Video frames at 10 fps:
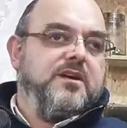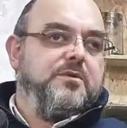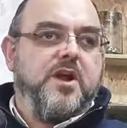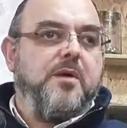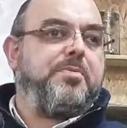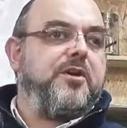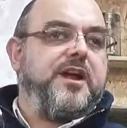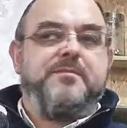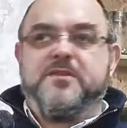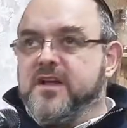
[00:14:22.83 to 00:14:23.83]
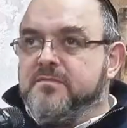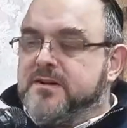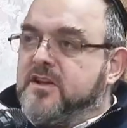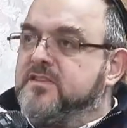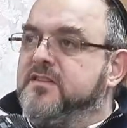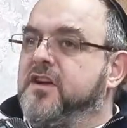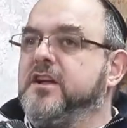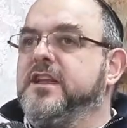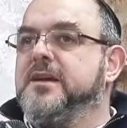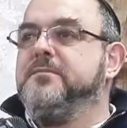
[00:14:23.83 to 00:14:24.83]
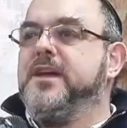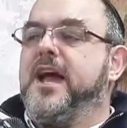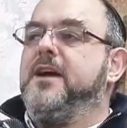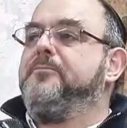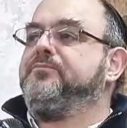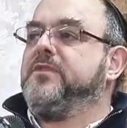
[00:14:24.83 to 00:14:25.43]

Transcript: We know on Purim, on Matanos Levyonim, yeah,